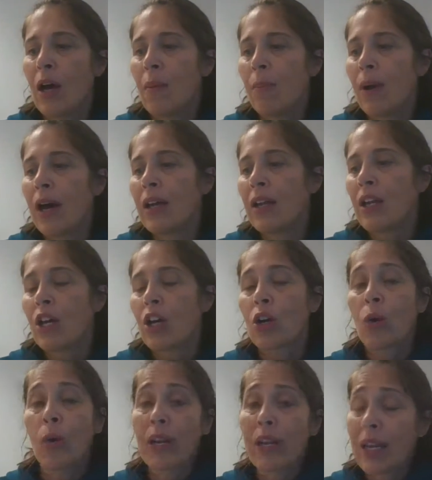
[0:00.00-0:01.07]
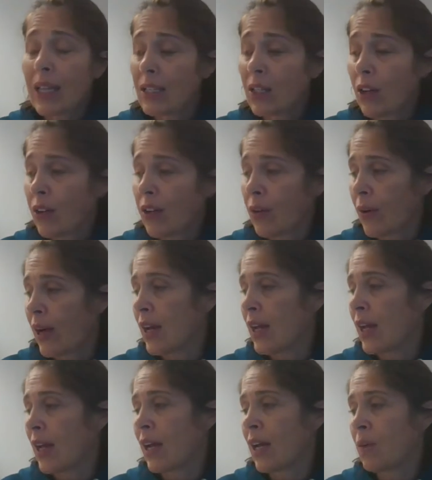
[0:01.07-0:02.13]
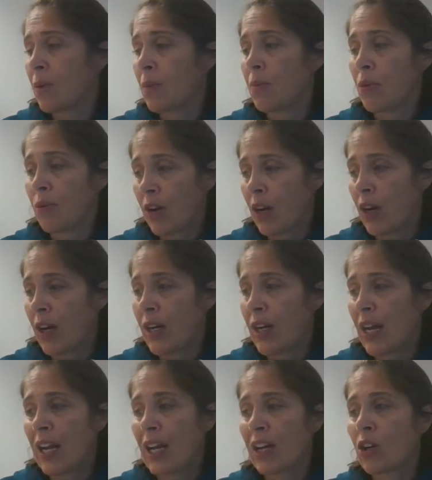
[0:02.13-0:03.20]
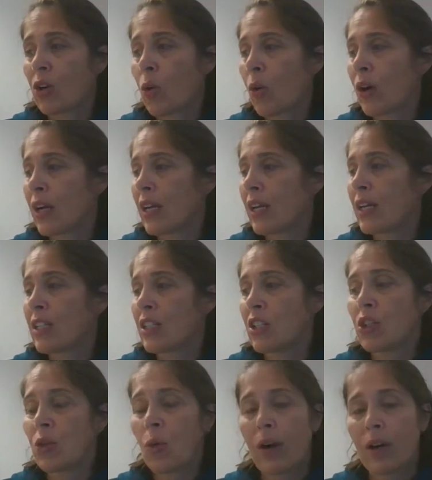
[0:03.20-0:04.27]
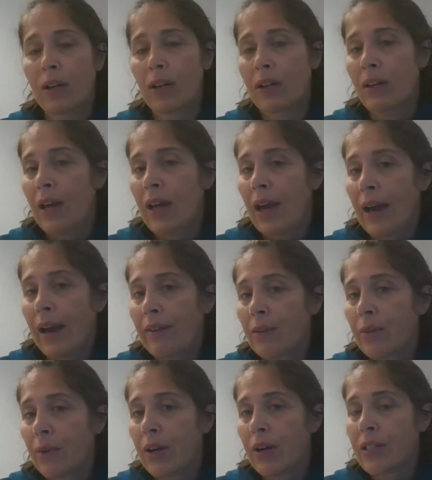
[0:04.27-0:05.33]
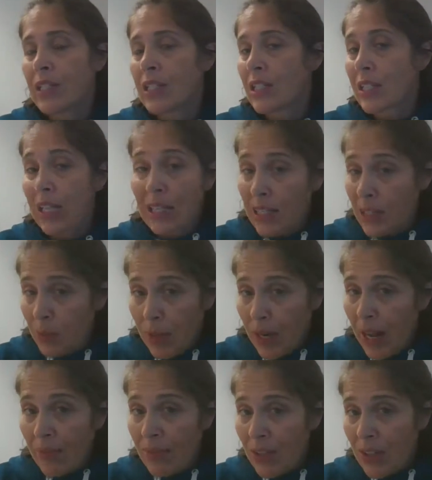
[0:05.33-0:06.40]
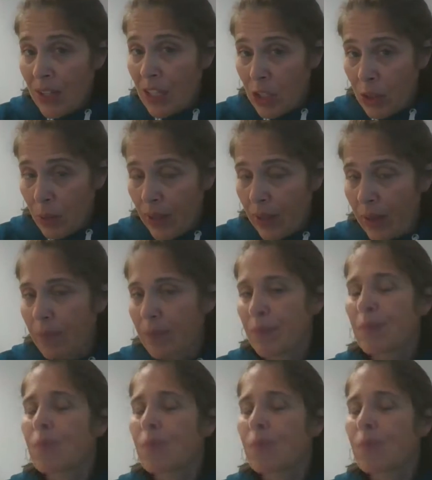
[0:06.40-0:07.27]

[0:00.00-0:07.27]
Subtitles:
But Gordy gets all the credit and we move on. And Gordy is a dork afterwards and just like doesn't want to have anything to do with him.